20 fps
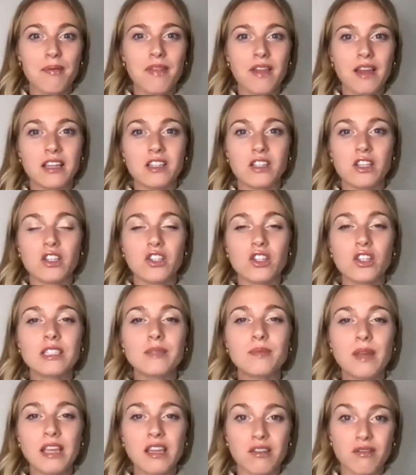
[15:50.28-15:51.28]
and to just
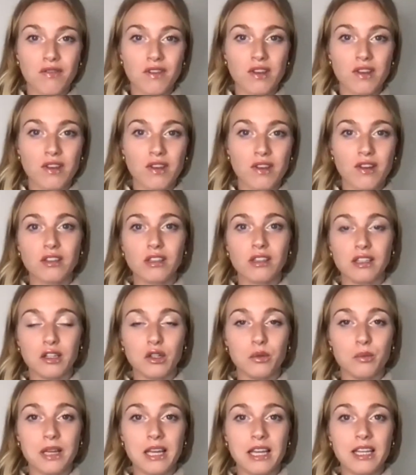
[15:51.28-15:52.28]
make it feel a little
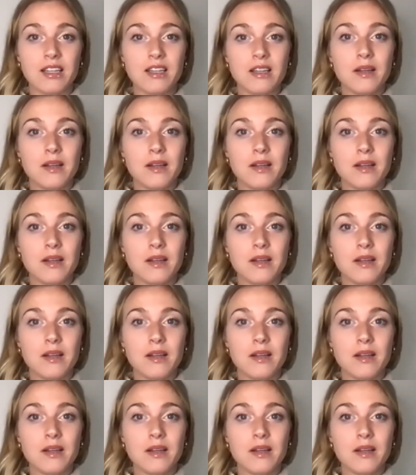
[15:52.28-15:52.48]
bit